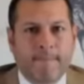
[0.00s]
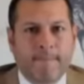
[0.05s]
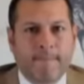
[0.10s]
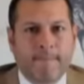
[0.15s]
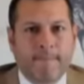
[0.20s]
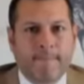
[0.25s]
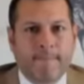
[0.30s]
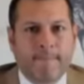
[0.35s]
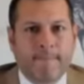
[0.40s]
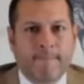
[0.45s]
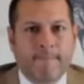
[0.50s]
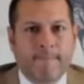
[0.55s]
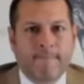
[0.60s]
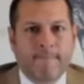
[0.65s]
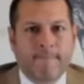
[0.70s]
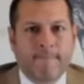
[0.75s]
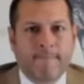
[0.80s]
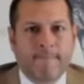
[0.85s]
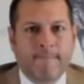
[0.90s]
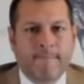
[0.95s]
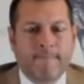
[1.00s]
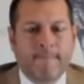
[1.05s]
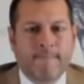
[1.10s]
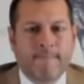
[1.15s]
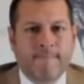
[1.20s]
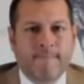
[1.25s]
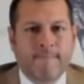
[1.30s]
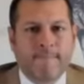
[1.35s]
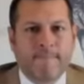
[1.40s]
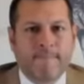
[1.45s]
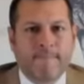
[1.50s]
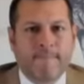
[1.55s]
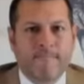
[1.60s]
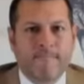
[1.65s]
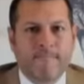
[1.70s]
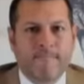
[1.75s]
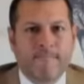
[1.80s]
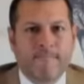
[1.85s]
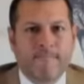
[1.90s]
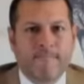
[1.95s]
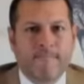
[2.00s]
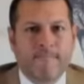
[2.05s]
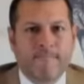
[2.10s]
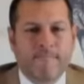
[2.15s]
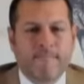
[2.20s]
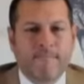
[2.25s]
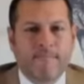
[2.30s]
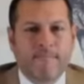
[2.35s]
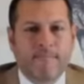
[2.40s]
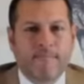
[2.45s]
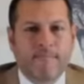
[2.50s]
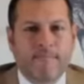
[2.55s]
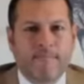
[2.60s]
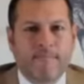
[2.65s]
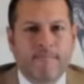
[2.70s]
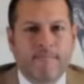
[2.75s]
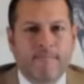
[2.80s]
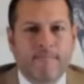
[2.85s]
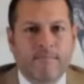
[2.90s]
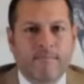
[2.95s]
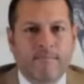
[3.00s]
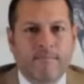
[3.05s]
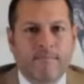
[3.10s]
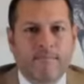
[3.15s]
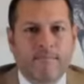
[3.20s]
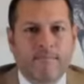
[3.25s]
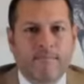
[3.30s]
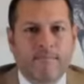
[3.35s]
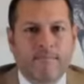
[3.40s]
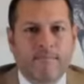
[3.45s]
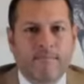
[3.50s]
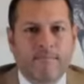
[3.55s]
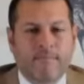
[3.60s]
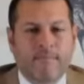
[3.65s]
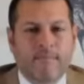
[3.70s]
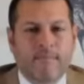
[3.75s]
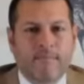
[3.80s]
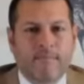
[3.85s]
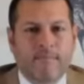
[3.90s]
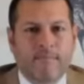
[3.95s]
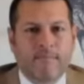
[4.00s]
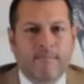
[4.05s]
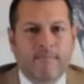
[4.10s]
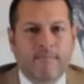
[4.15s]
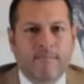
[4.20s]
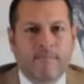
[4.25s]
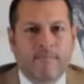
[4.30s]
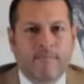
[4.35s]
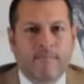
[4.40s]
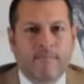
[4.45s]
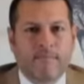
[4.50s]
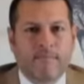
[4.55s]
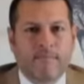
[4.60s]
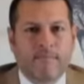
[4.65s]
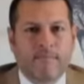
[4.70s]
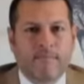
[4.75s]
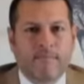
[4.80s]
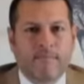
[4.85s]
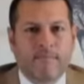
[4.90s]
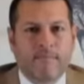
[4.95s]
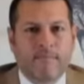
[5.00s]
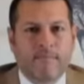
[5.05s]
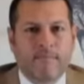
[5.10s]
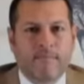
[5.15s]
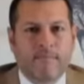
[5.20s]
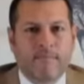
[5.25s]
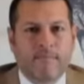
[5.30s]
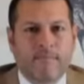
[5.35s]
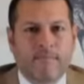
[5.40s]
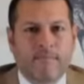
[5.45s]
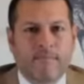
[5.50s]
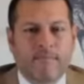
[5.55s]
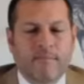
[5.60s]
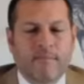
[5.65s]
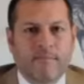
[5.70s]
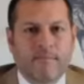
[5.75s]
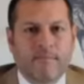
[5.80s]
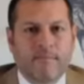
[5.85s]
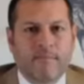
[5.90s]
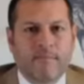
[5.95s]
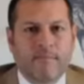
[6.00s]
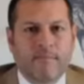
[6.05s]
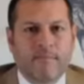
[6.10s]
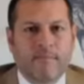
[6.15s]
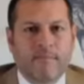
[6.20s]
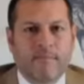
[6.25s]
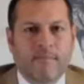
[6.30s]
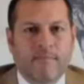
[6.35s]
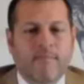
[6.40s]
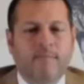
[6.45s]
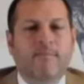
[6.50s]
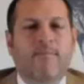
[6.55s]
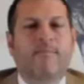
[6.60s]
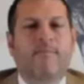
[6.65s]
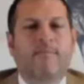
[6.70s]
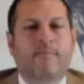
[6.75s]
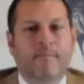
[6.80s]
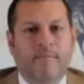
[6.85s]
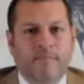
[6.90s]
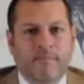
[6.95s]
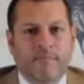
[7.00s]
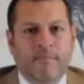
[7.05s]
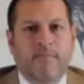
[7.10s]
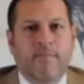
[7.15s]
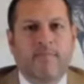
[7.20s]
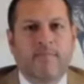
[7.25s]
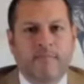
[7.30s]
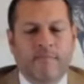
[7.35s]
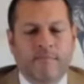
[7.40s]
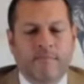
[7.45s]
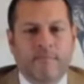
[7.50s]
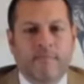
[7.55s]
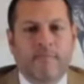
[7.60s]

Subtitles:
This person isn't speaking.